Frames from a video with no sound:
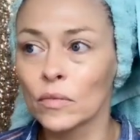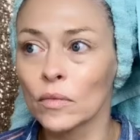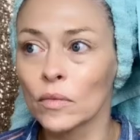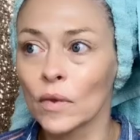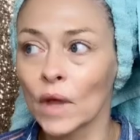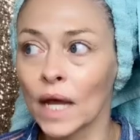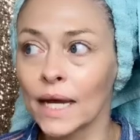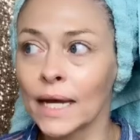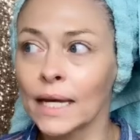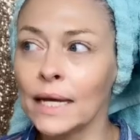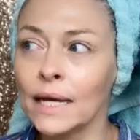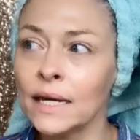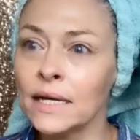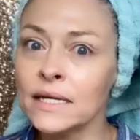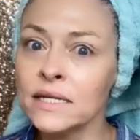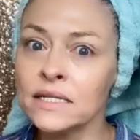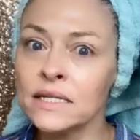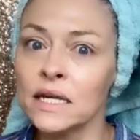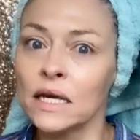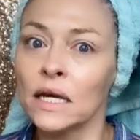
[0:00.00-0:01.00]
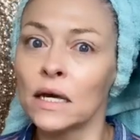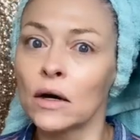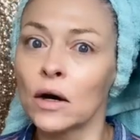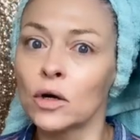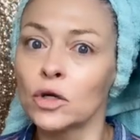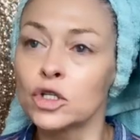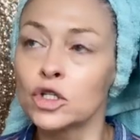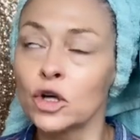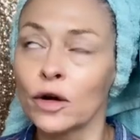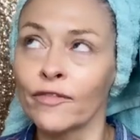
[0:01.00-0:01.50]
it is
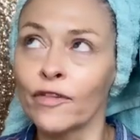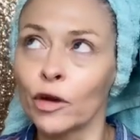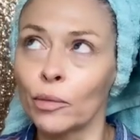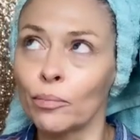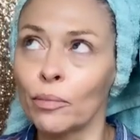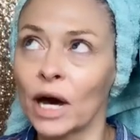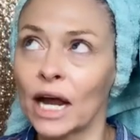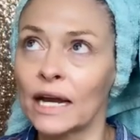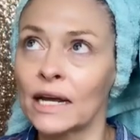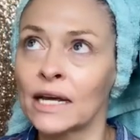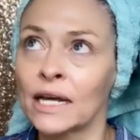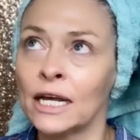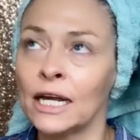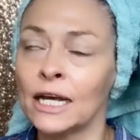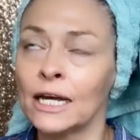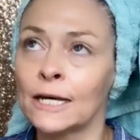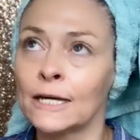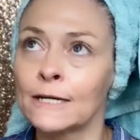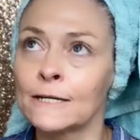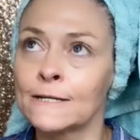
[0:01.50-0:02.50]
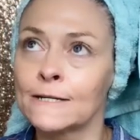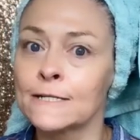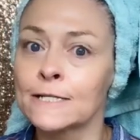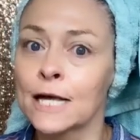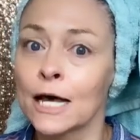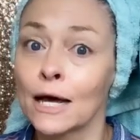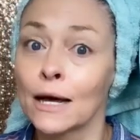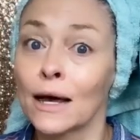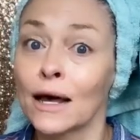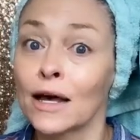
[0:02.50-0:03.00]
ego driven, but it is
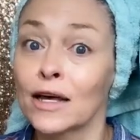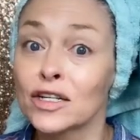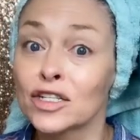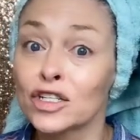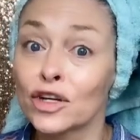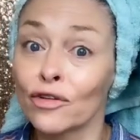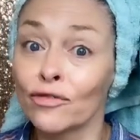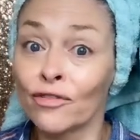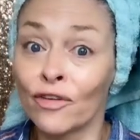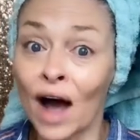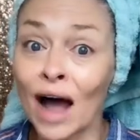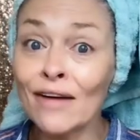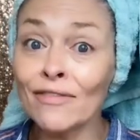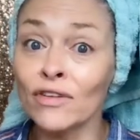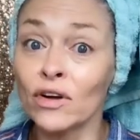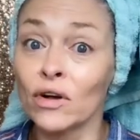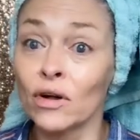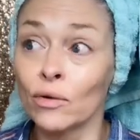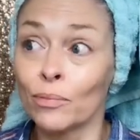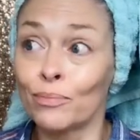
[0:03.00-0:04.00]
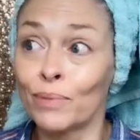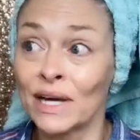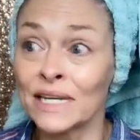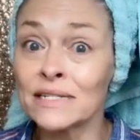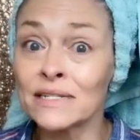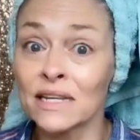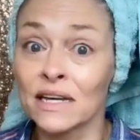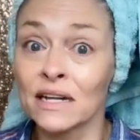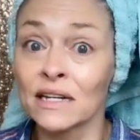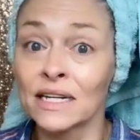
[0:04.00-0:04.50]
survival,
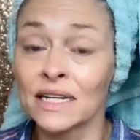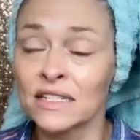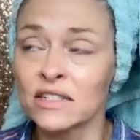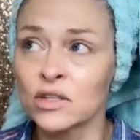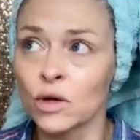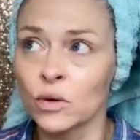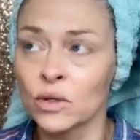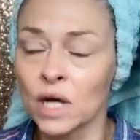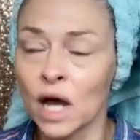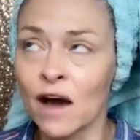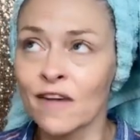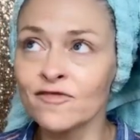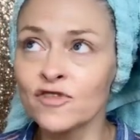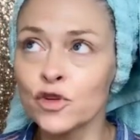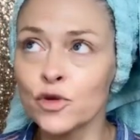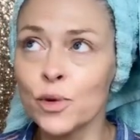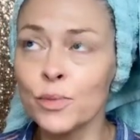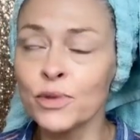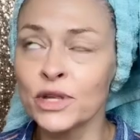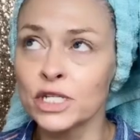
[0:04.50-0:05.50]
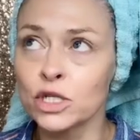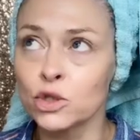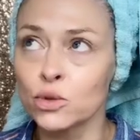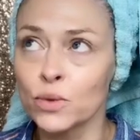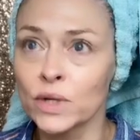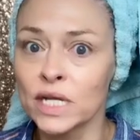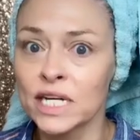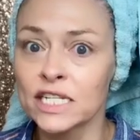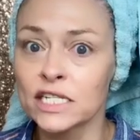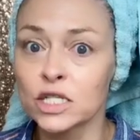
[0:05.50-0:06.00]
basically. So it comes from this
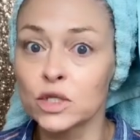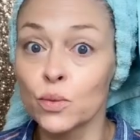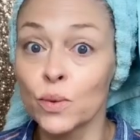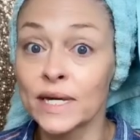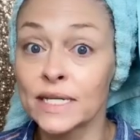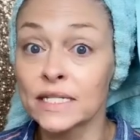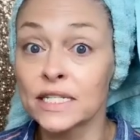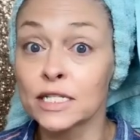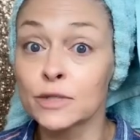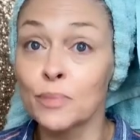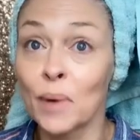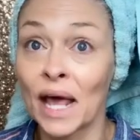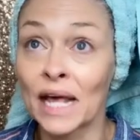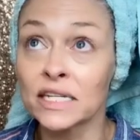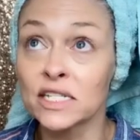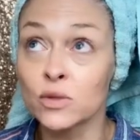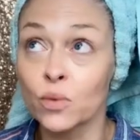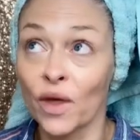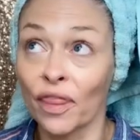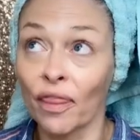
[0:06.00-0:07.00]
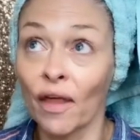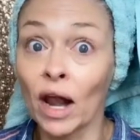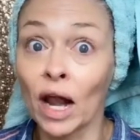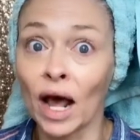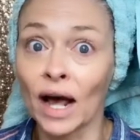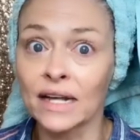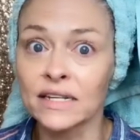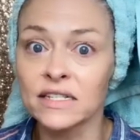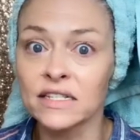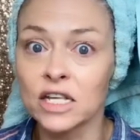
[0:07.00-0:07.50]
really sweet space within
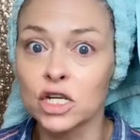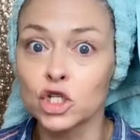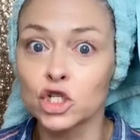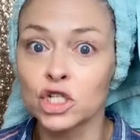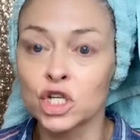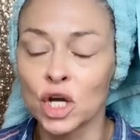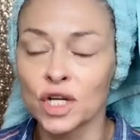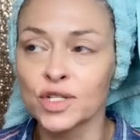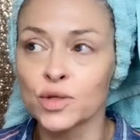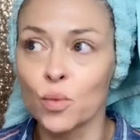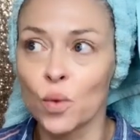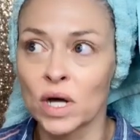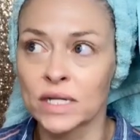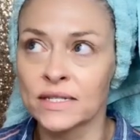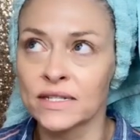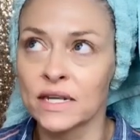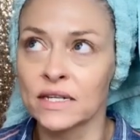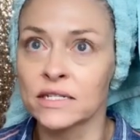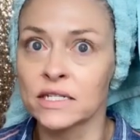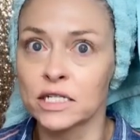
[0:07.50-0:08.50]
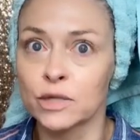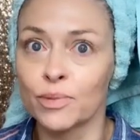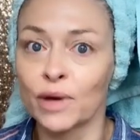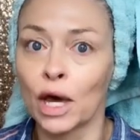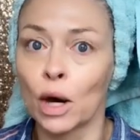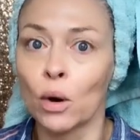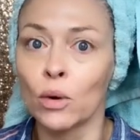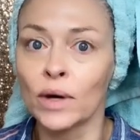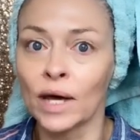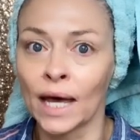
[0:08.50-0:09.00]
us that just wants us to
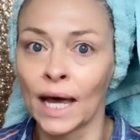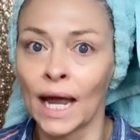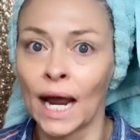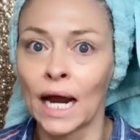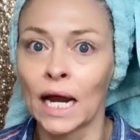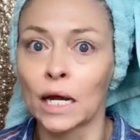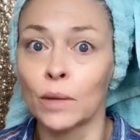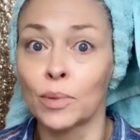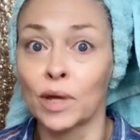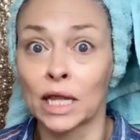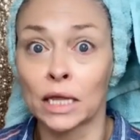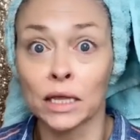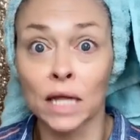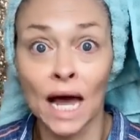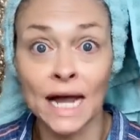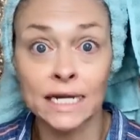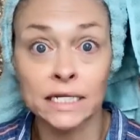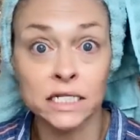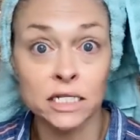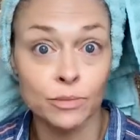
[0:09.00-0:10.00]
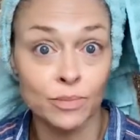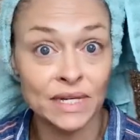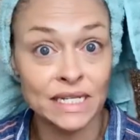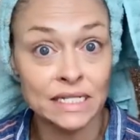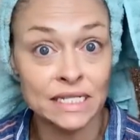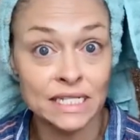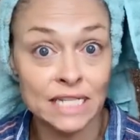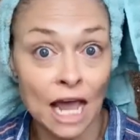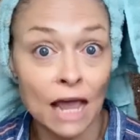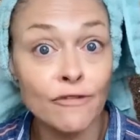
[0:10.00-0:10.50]
be okay, to be liked, to be
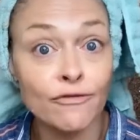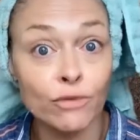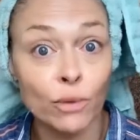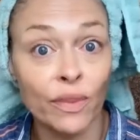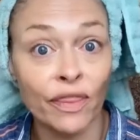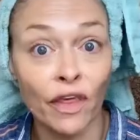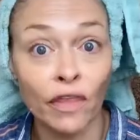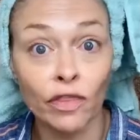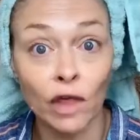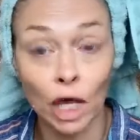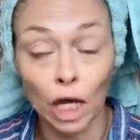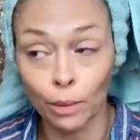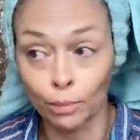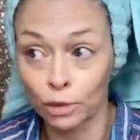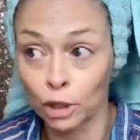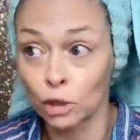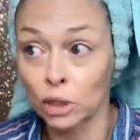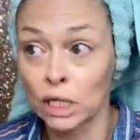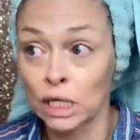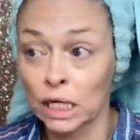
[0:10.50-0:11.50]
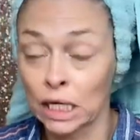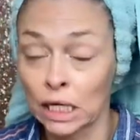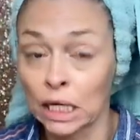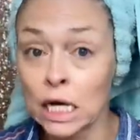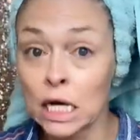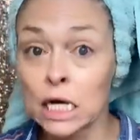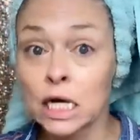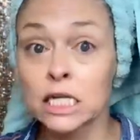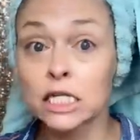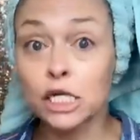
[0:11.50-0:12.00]
safe within the community,
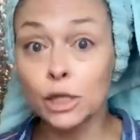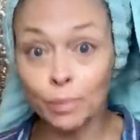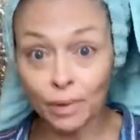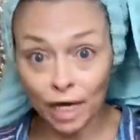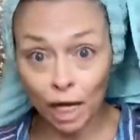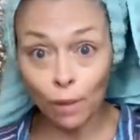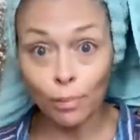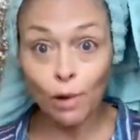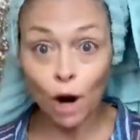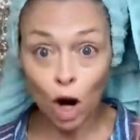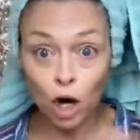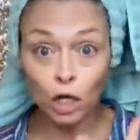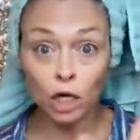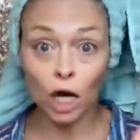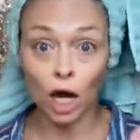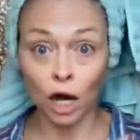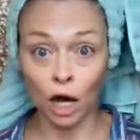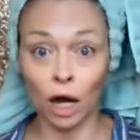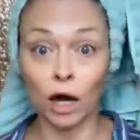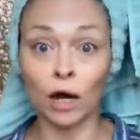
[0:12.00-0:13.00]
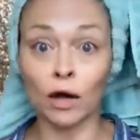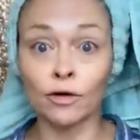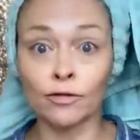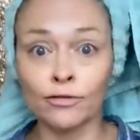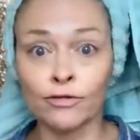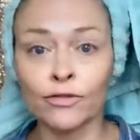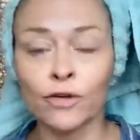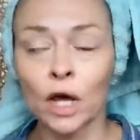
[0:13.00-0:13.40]
to be a part of,